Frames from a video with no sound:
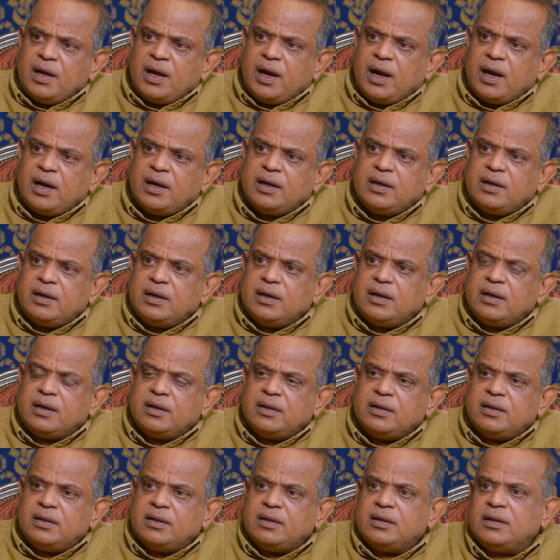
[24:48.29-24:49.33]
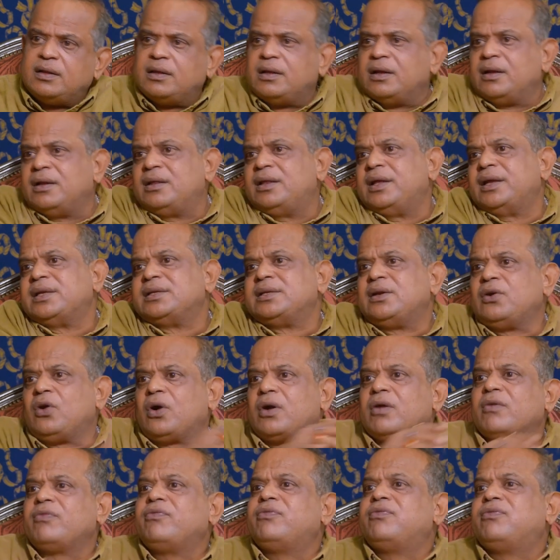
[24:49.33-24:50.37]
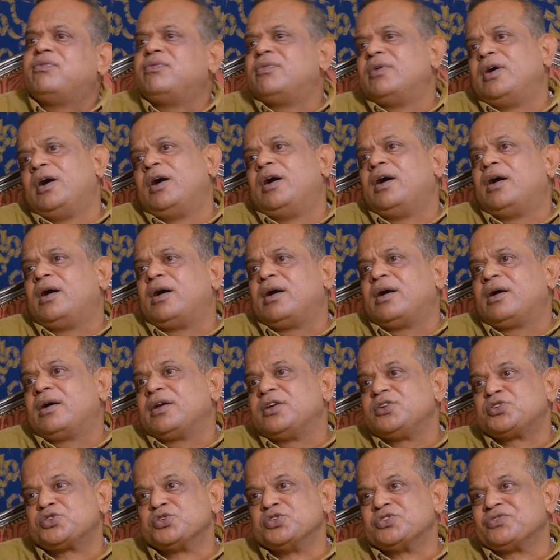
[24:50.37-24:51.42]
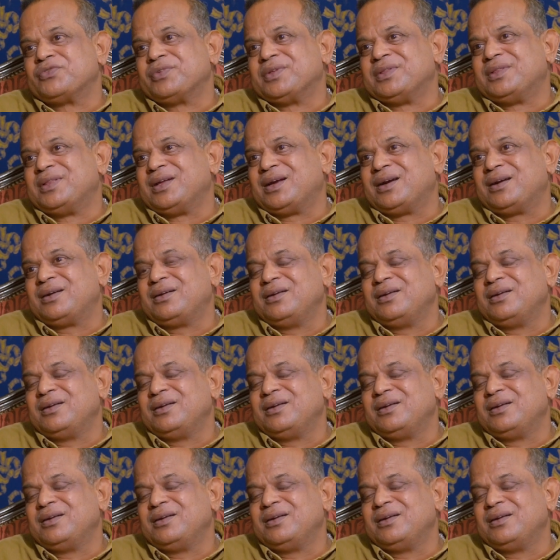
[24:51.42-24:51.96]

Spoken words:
and there is a lot of issues with that.